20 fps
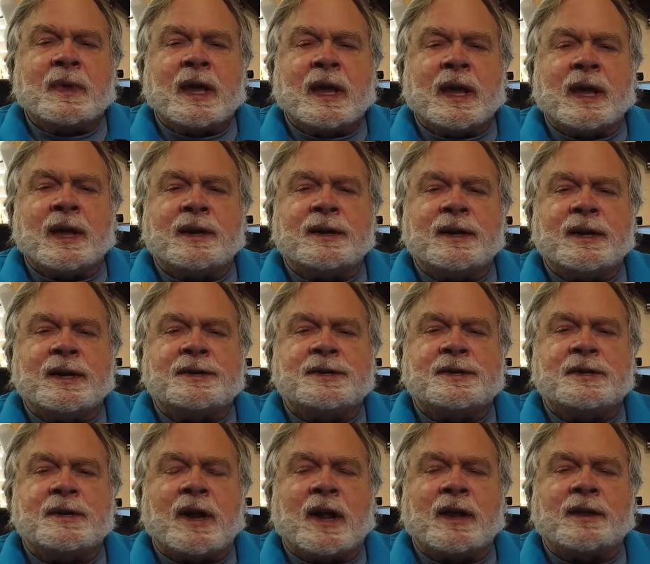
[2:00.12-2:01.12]
and
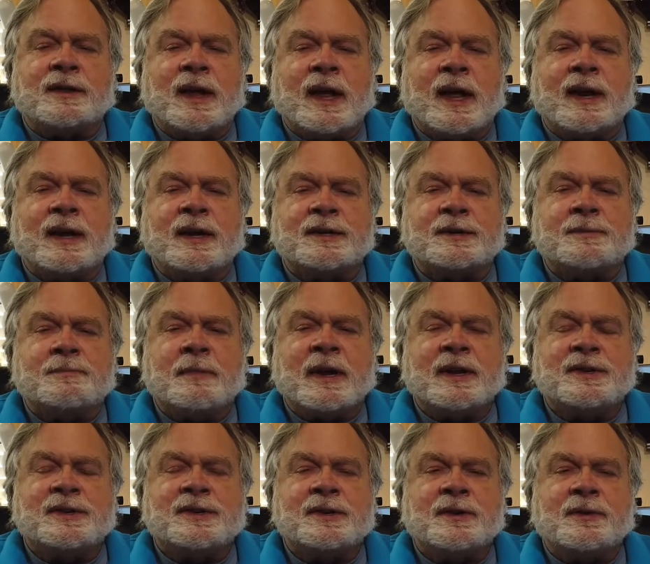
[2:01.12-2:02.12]
it's not that
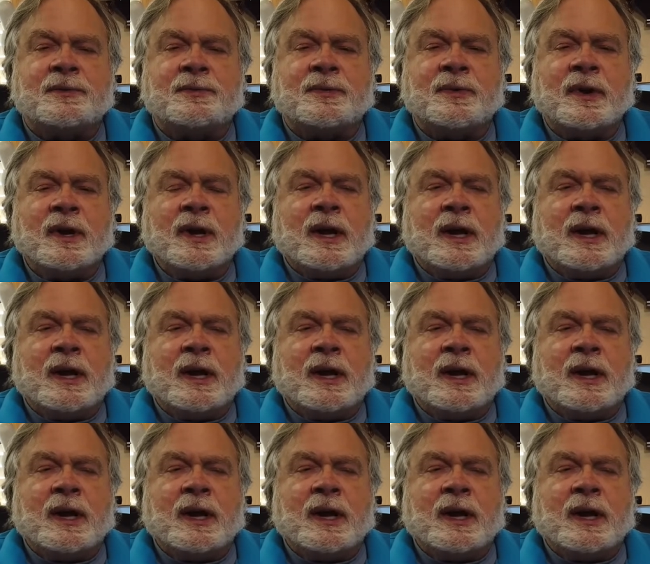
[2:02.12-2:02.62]
expensive.